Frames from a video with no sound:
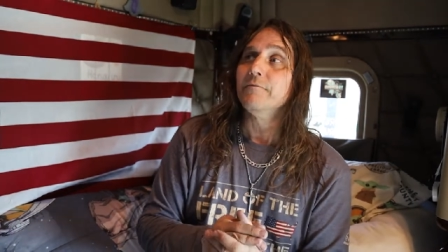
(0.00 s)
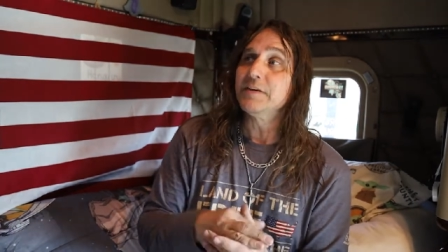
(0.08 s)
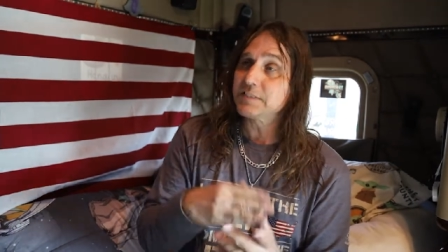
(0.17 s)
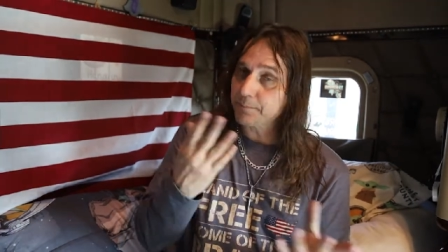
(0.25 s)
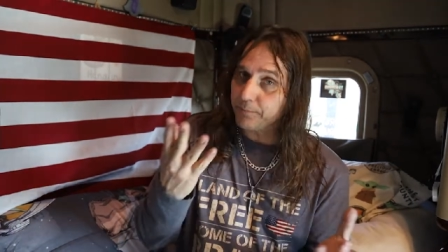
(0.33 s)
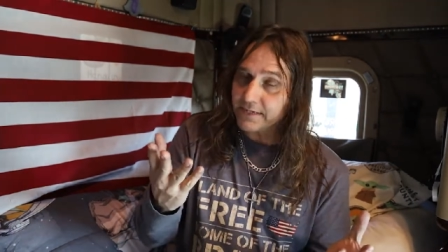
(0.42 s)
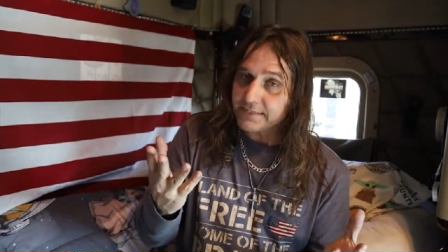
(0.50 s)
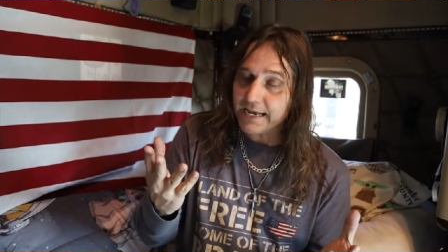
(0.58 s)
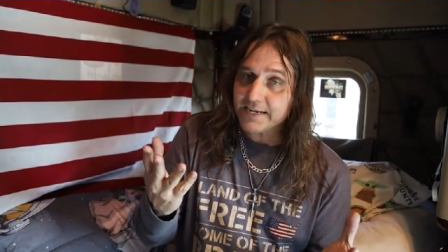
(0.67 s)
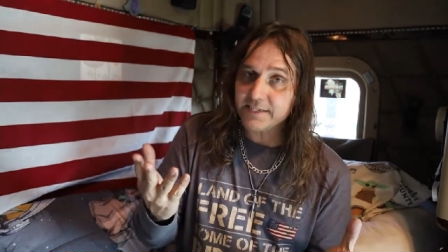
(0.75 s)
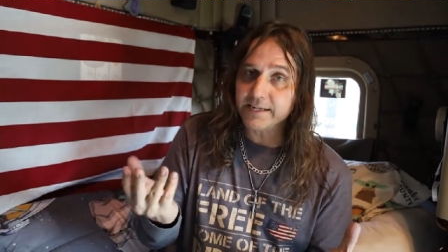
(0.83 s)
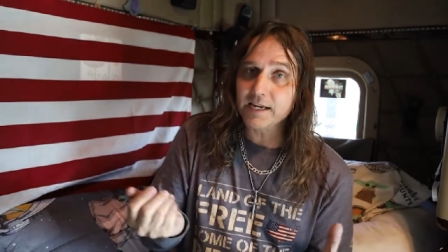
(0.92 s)
Vista prints
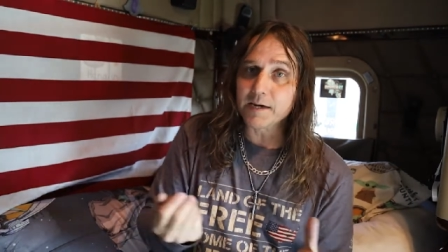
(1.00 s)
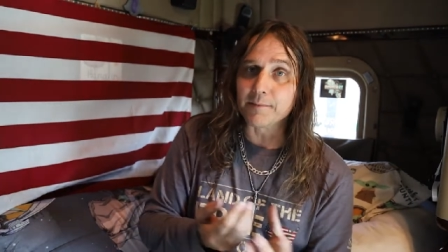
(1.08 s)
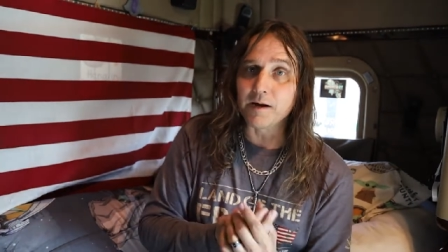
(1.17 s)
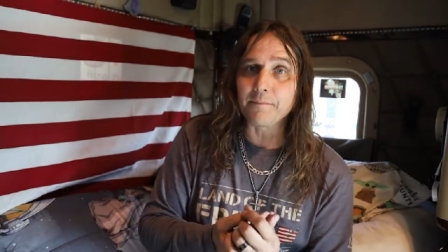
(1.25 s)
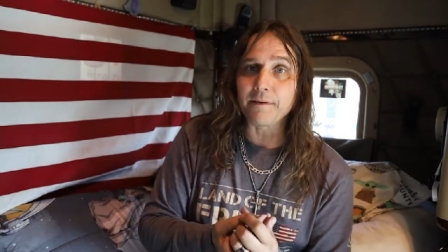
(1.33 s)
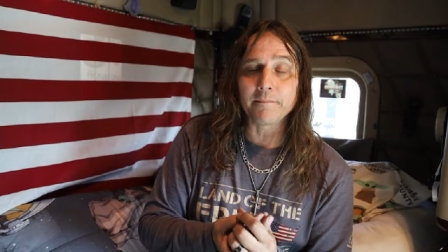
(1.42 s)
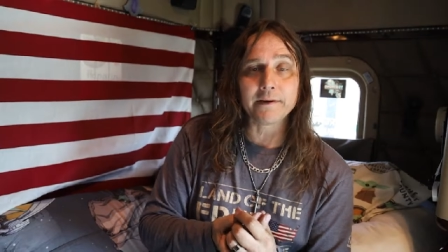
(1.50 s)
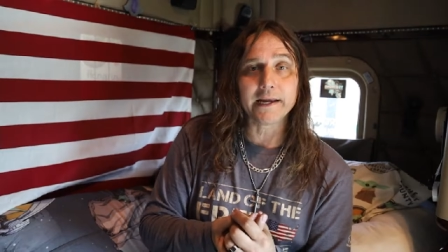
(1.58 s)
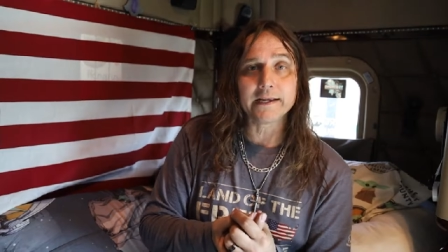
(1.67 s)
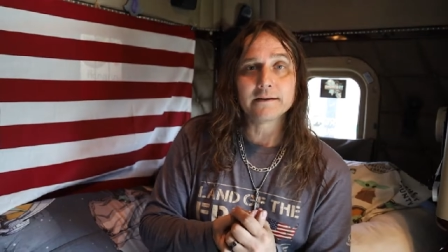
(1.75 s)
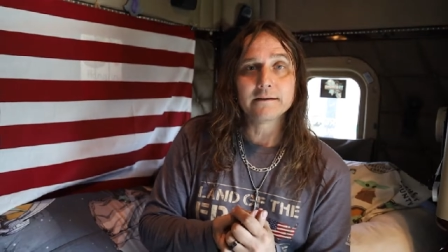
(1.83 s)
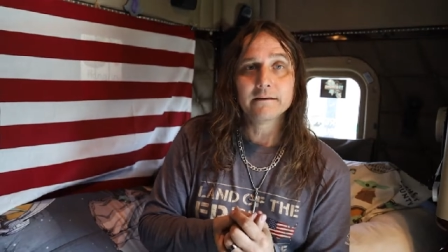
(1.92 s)
actually come up. I'm
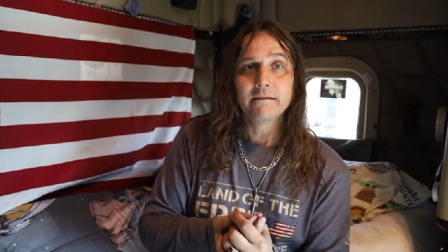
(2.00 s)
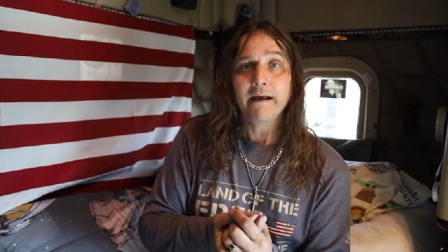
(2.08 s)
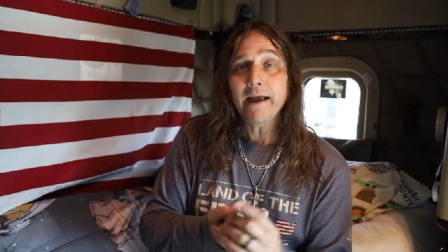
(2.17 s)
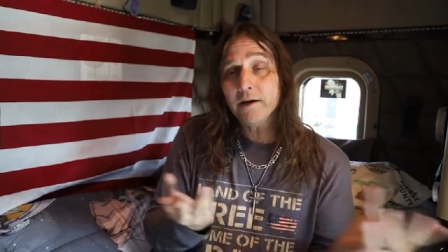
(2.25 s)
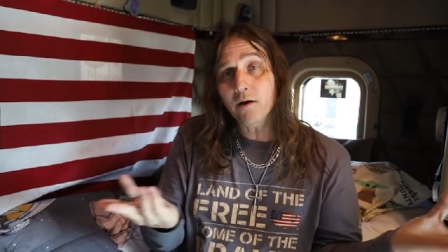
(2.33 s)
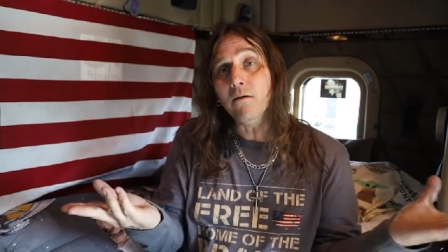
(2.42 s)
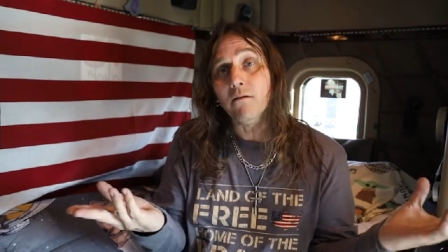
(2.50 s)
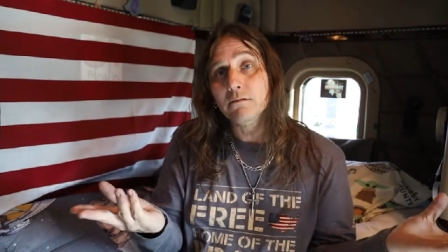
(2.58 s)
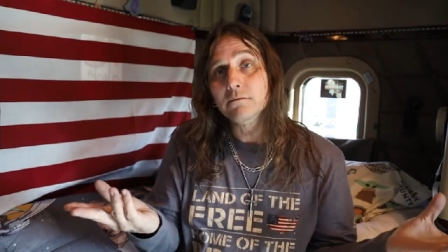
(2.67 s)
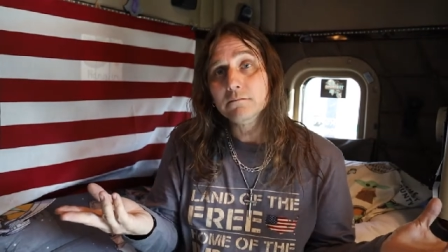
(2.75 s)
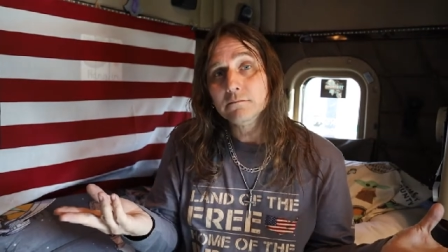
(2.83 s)
like, hey, cool.